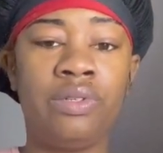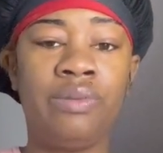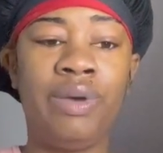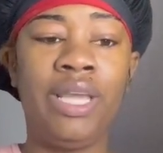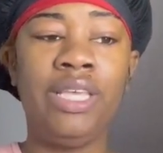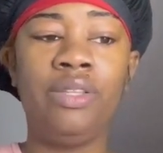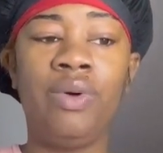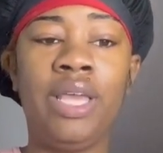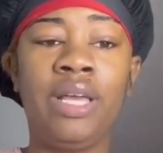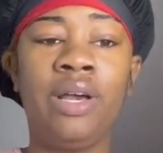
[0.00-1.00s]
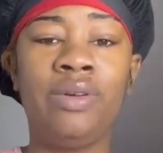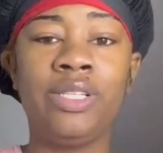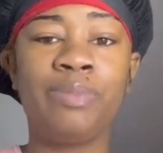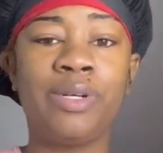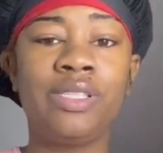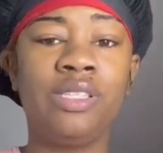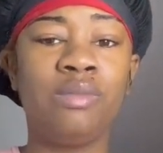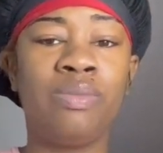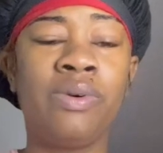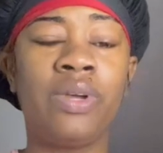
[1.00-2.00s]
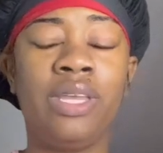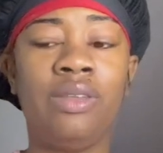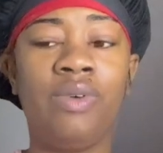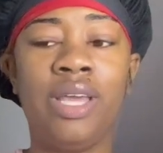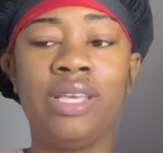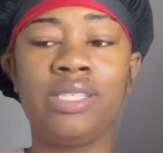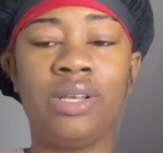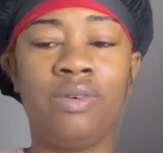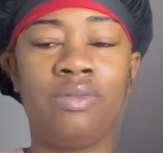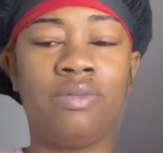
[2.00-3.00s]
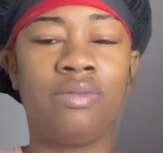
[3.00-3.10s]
But either way it go, this person is broke anyway. So